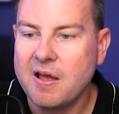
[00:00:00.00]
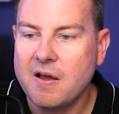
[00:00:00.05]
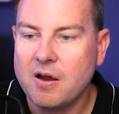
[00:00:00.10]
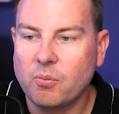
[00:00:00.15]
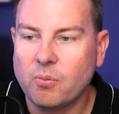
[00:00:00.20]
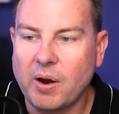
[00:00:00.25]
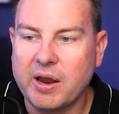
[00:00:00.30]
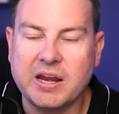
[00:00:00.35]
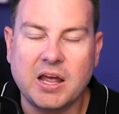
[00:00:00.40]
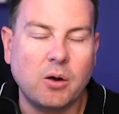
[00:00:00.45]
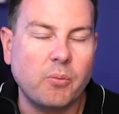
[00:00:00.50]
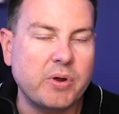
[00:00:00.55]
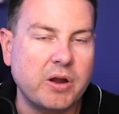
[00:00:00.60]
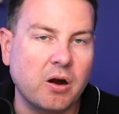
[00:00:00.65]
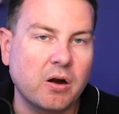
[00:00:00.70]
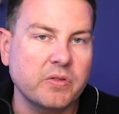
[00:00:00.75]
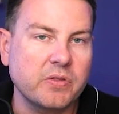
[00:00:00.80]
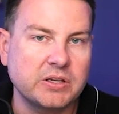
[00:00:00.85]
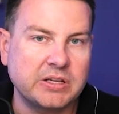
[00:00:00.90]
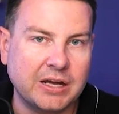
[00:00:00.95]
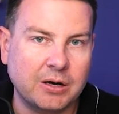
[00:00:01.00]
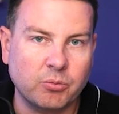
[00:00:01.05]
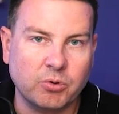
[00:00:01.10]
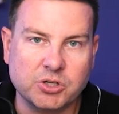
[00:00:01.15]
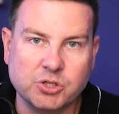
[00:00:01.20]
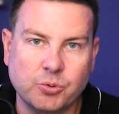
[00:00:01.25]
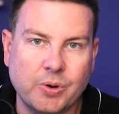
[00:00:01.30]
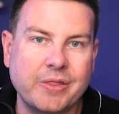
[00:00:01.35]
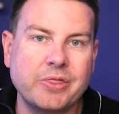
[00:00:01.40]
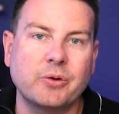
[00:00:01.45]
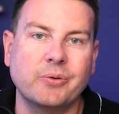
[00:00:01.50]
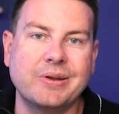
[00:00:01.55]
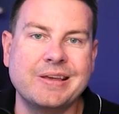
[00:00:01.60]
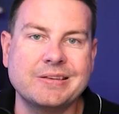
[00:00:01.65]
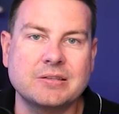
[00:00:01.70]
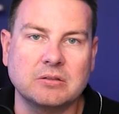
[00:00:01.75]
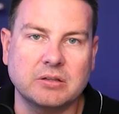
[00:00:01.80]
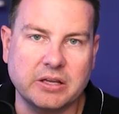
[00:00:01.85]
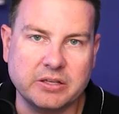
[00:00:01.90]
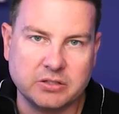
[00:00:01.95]
Right now, we are in the downward trend. There is
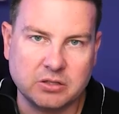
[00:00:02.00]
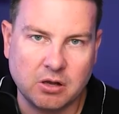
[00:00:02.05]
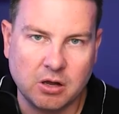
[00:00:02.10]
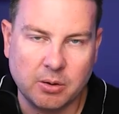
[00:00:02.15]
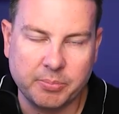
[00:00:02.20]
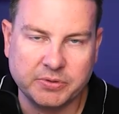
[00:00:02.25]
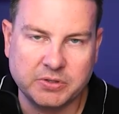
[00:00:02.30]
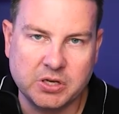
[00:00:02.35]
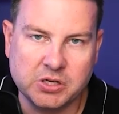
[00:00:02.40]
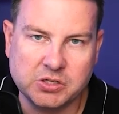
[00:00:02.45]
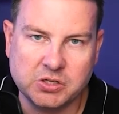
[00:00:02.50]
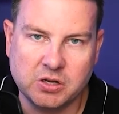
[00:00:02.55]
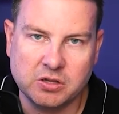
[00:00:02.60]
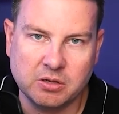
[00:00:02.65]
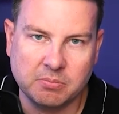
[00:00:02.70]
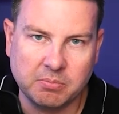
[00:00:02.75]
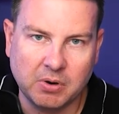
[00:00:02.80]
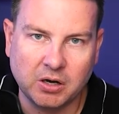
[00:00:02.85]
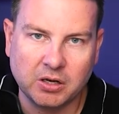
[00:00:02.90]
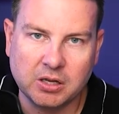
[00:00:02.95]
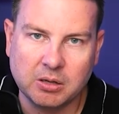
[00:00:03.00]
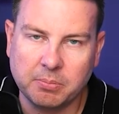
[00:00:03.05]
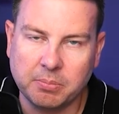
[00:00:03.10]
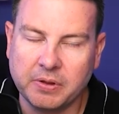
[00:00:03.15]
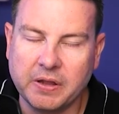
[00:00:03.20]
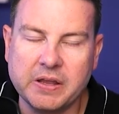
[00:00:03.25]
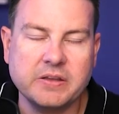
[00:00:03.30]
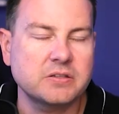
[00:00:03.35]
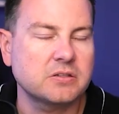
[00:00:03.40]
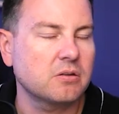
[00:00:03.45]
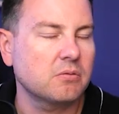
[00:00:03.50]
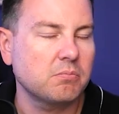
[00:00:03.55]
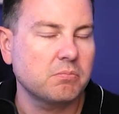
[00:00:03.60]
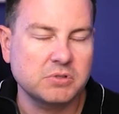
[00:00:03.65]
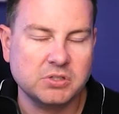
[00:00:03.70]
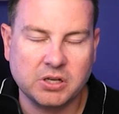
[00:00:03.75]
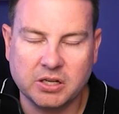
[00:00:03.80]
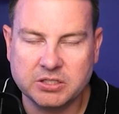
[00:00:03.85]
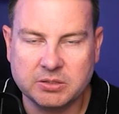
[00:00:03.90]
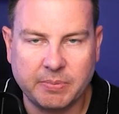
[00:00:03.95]
less competition in the marketplace.
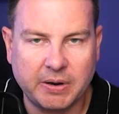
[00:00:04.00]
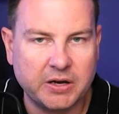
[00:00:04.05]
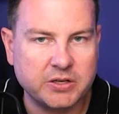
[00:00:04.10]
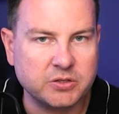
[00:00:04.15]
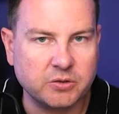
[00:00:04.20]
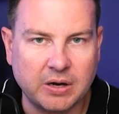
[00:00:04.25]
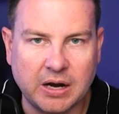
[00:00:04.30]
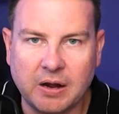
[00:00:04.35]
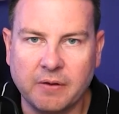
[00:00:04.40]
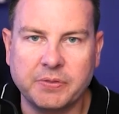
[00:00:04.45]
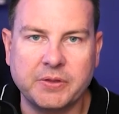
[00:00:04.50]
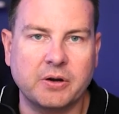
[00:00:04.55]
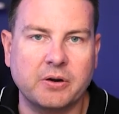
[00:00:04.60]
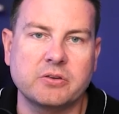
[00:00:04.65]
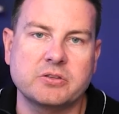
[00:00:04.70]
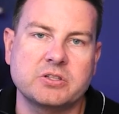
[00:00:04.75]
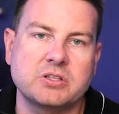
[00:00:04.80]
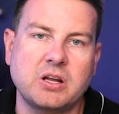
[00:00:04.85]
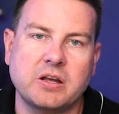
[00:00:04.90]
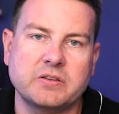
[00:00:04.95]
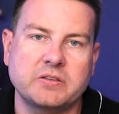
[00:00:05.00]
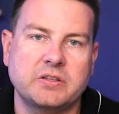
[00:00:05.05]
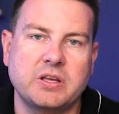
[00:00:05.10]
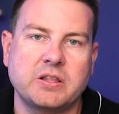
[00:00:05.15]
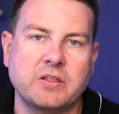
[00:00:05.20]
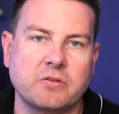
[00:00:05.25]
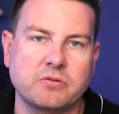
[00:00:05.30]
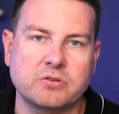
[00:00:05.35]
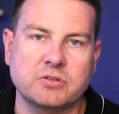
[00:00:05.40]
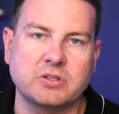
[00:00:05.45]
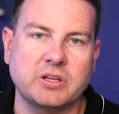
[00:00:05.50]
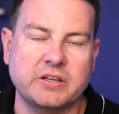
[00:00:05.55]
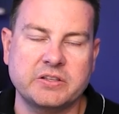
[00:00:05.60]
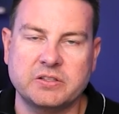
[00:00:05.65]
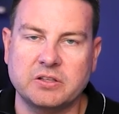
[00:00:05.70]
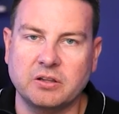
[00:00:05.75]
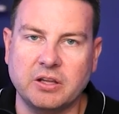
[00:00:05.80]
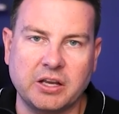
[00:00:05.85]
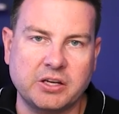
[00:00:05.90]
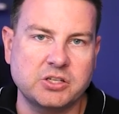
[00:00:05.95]
Tons of buyers are out there. It's not saying that there's less
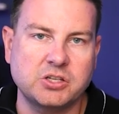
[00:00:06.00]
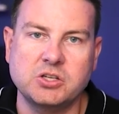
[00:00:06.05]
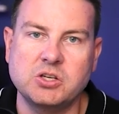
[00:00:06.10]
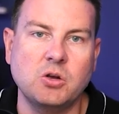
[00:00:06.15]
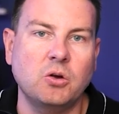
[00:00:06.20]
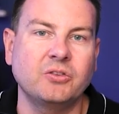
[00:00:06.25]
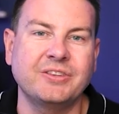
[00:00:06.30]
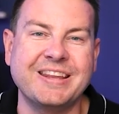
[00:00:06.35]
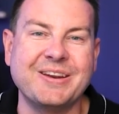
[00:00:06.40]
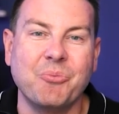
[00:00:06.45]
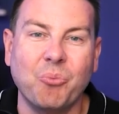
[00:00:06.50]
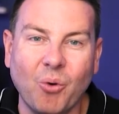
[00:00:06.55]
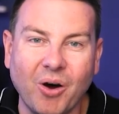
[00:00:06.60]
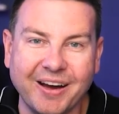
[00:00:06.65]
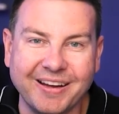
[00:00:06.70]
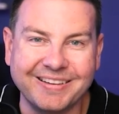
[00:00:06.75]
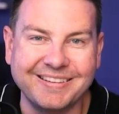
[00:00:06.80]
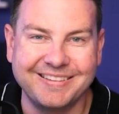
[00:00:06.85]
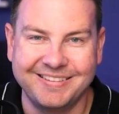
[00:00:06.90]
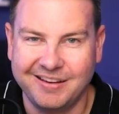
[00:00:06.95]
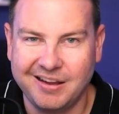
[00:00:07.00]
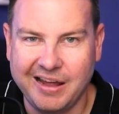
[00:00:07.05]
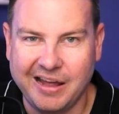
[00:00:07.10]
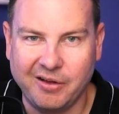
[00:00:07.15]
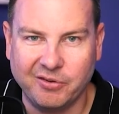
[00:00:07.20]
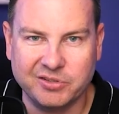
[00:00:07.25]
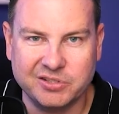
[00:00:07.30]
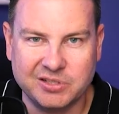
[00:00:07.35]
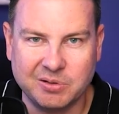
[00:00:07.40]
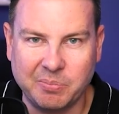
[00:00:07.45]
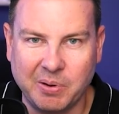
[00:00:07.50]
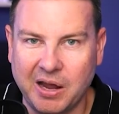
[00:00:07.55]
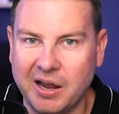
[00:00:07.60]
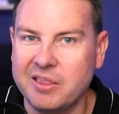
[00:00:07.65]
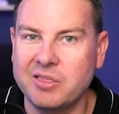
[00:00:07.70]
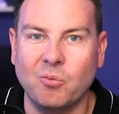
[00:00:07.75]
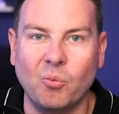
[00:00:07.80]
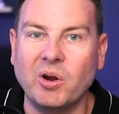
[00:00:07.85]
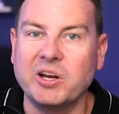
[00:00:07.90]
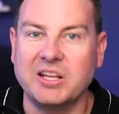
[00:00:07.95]
selection. You'll need one house to buy,
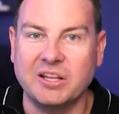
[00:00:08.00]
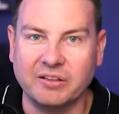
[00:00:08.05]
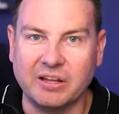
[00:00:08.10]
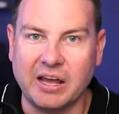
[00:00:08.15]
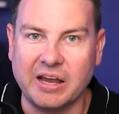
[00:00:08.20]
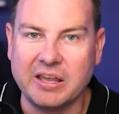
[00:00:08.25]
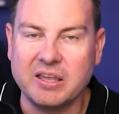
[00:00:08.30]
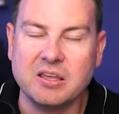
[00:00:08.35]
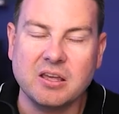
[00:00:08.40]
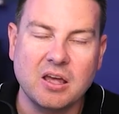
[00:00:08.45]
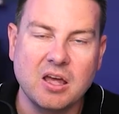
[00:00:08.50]
the one you like.